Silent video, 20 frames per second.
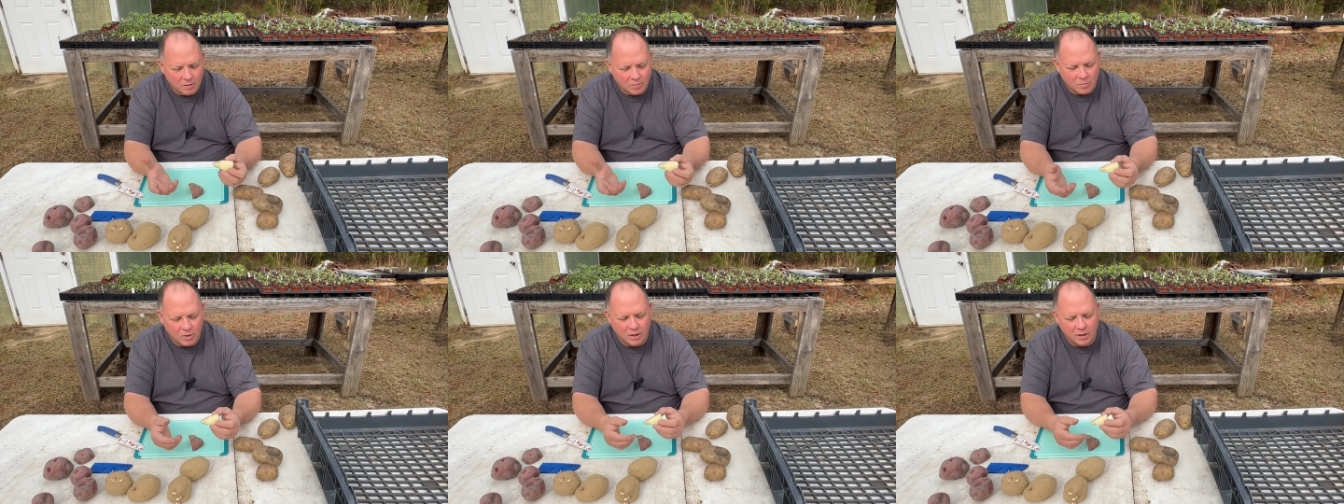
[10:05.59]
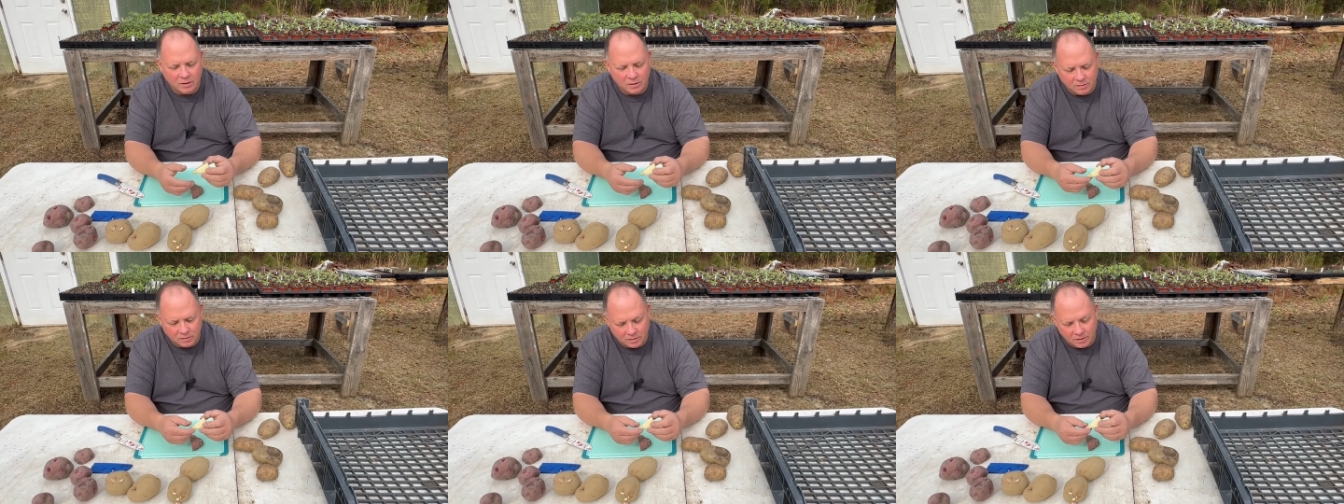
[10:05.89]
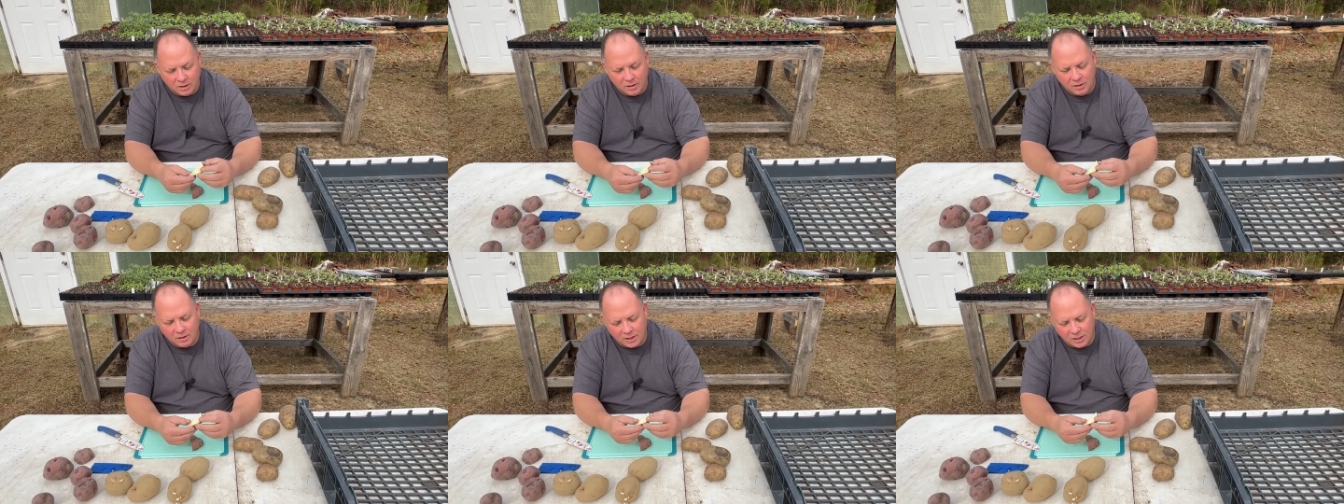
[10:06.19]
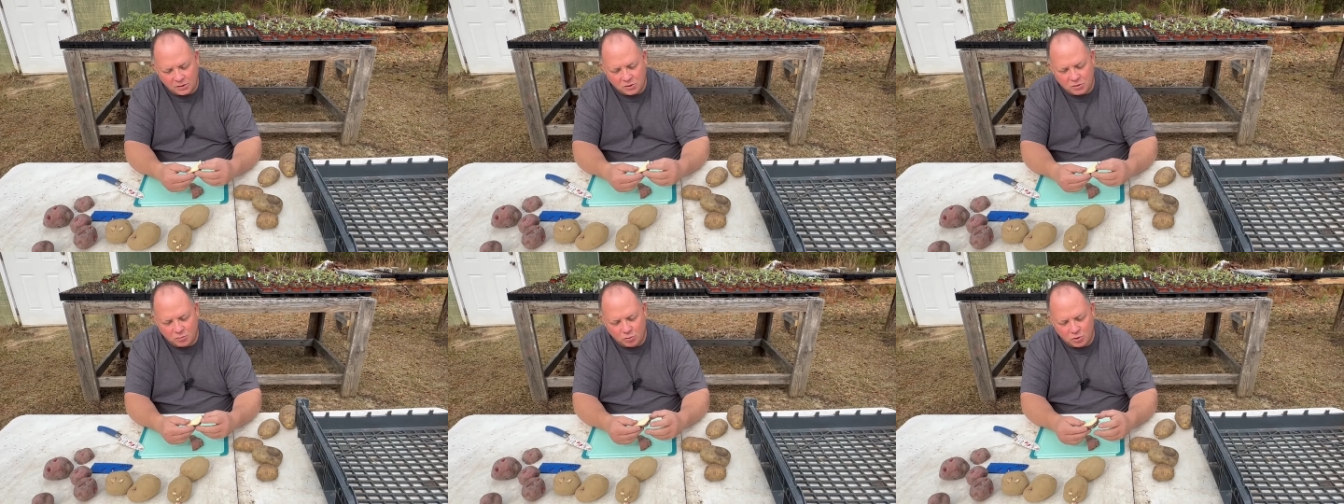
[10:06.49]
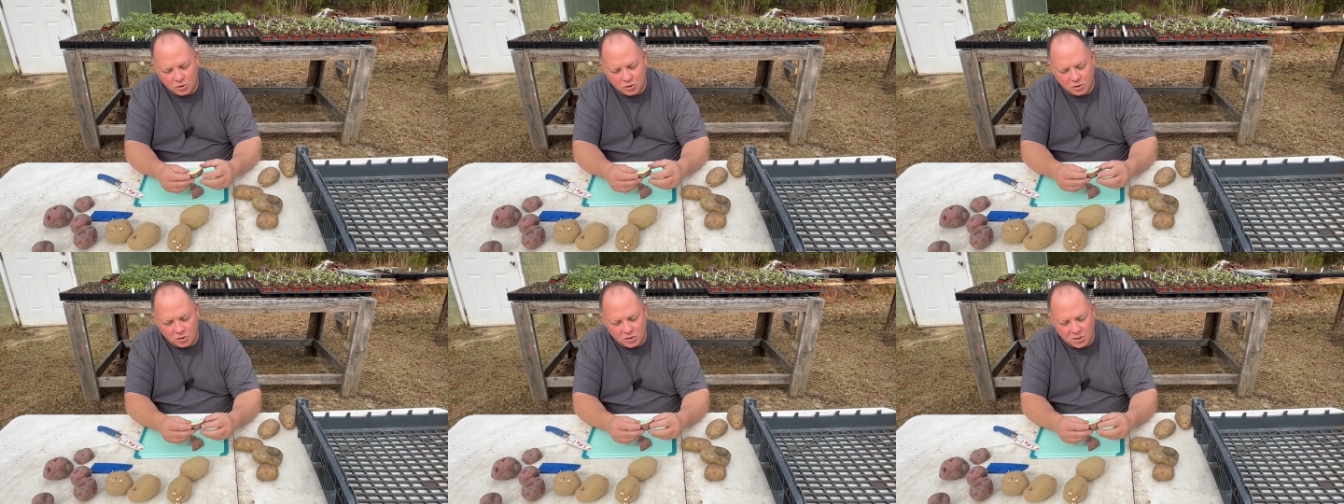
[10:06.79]
but that's
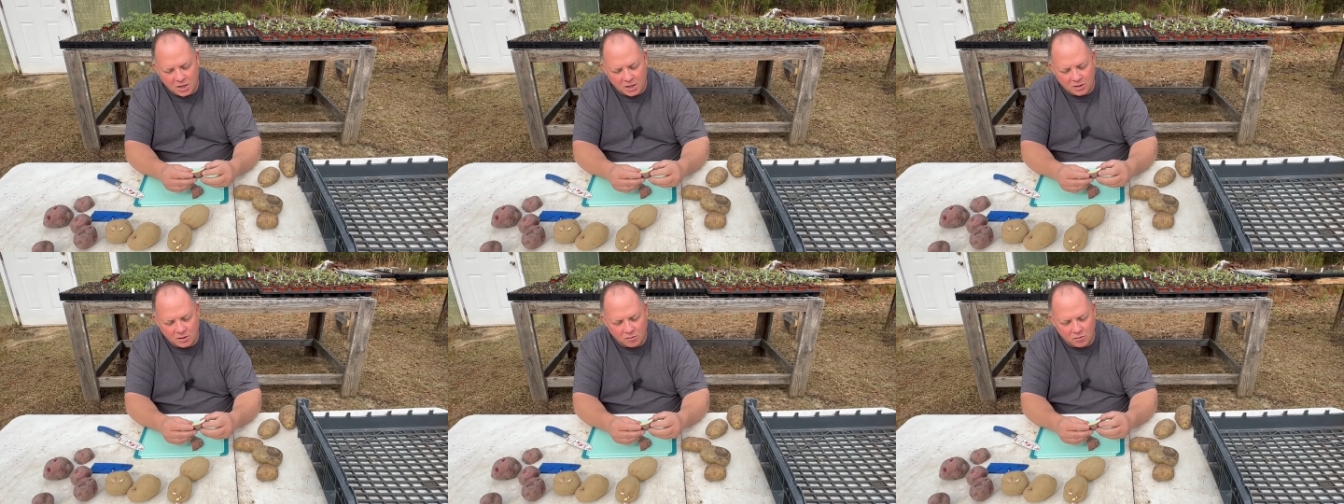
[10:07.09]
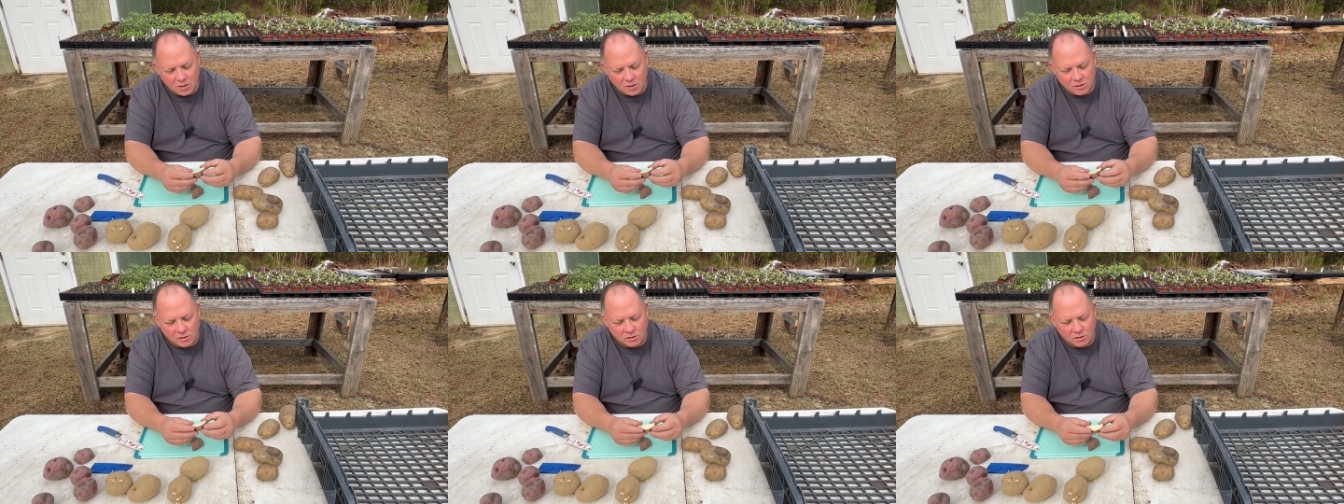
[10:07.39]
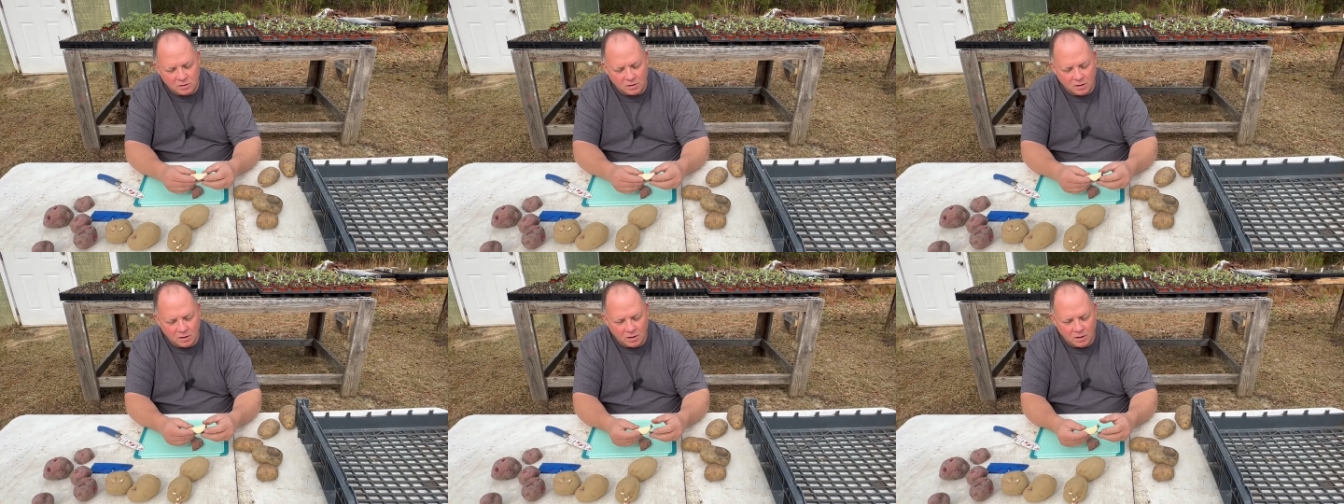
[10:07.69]
what should stand to reason.